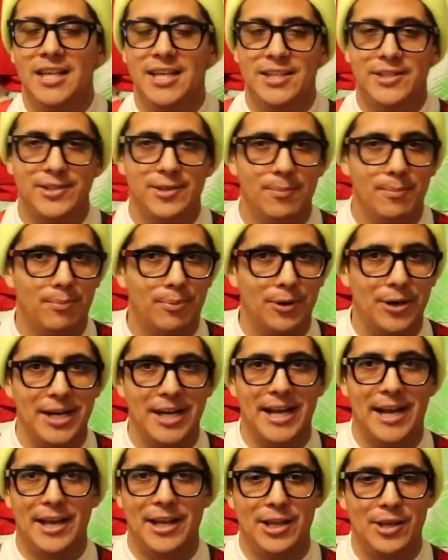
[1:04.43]
to
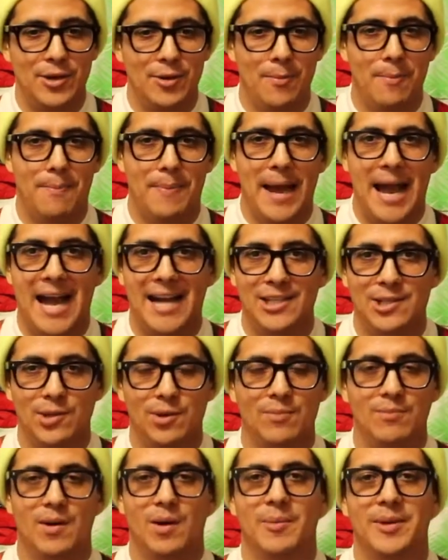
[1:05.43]
bring you back to
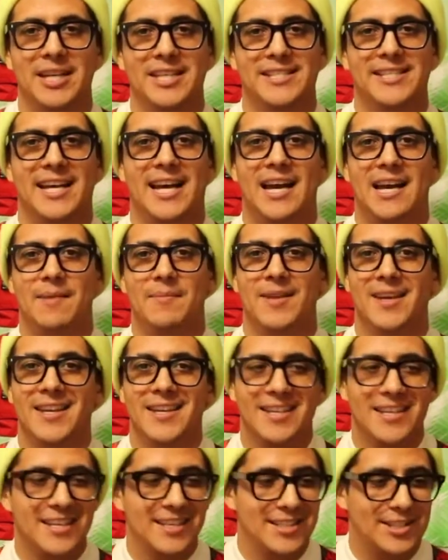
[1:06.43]
a moment in time,
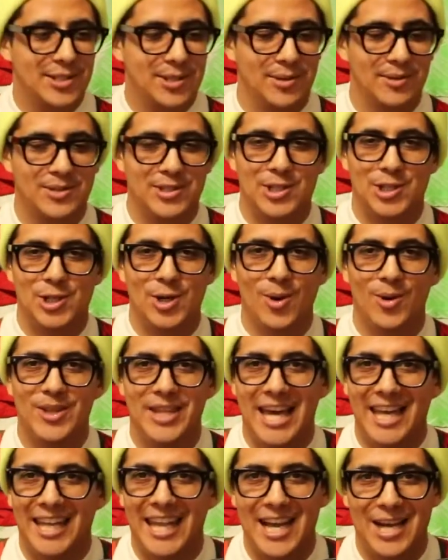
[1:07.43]
to stroke
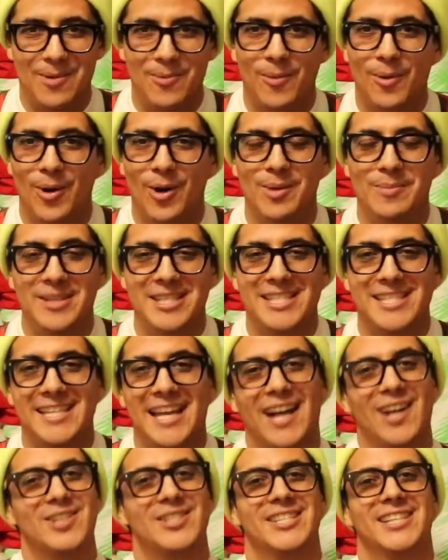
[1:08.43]
that like warm
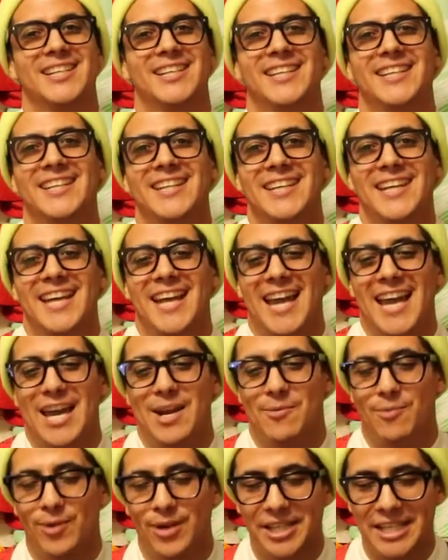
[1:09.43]
nostalgia and
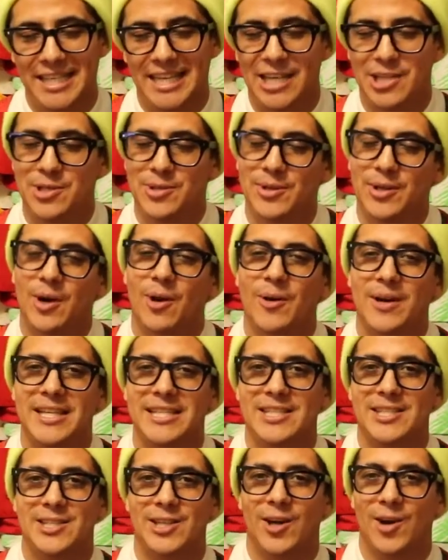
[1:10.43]
really get you going.
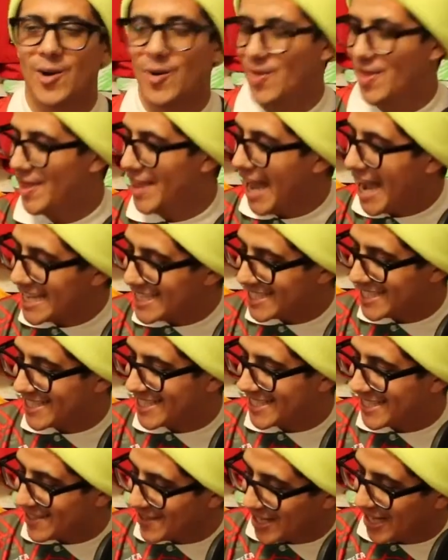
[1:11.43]
So
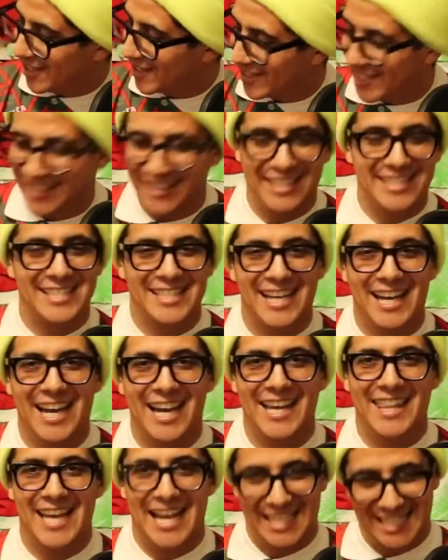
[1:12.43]
that's, when I look at this
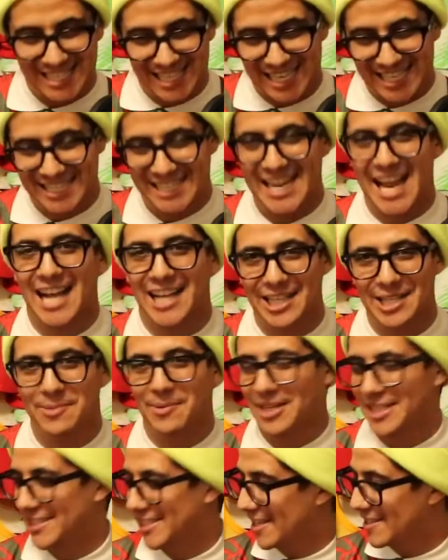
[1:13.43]
guy, that's exactly
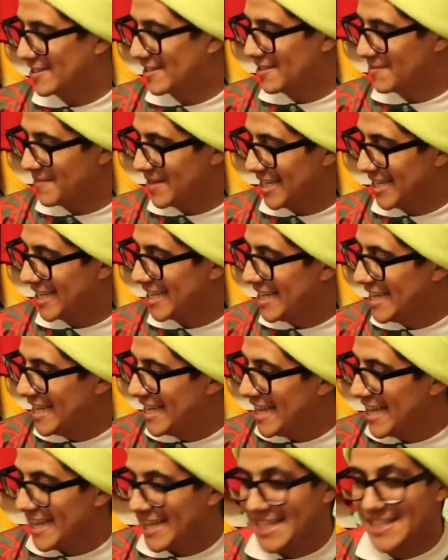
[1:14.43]
what it does to me.
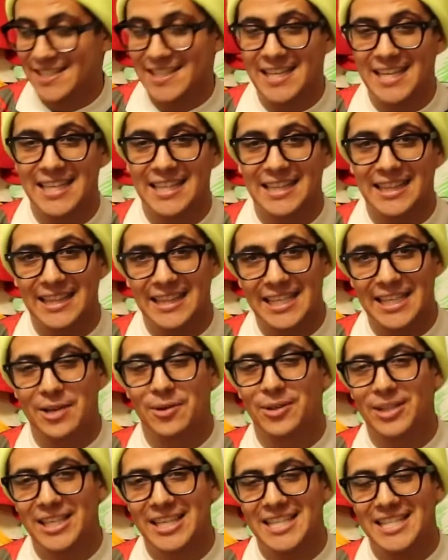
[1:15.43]
This kit
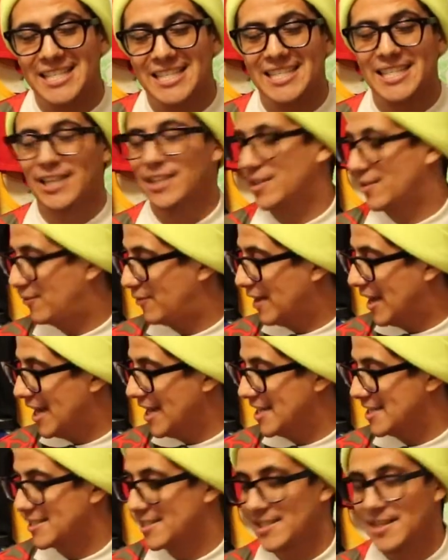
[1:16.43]
literally
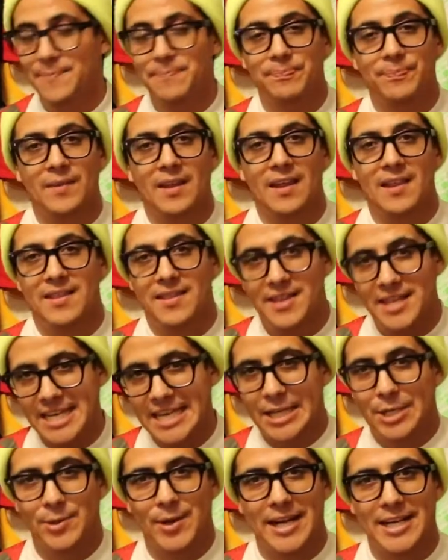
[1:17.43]
signifies
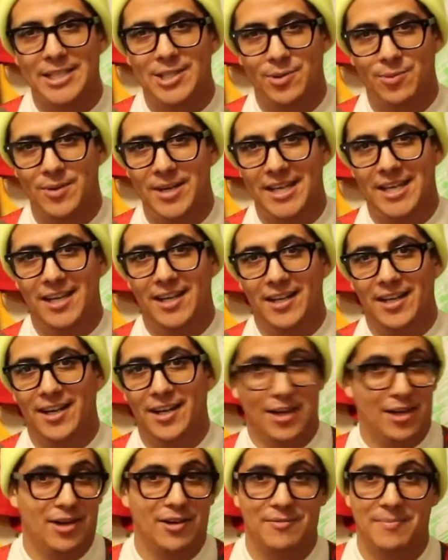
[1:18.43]
the greatest week
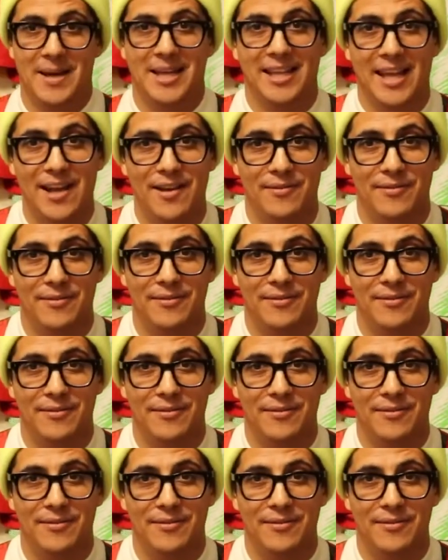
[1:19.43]
of my life.